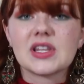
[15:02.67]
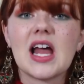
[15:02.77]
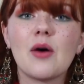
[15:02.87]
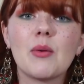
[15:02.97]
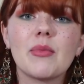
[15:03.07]

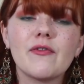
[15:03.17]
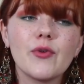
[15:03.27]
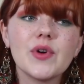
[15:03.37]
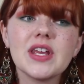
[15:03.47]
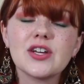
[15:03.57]
Now,
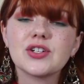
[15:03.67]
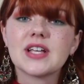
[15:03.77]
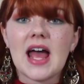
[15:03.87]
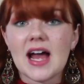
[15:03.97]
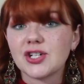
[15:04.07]
before they
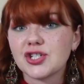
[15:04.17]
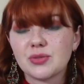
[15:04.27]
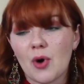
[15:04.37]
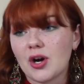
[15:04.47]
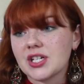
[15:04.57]
could catch
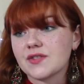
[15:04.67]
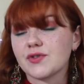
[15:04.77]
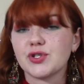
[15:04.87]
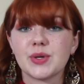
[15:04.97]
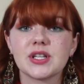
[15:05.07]
DeMarcus
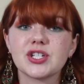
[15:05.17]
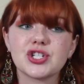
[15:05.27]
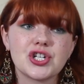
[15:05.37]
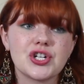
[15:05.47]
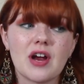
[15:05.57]
for doing
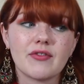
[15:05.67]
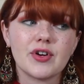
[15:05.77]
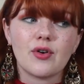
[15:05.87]
this to Jeffrey,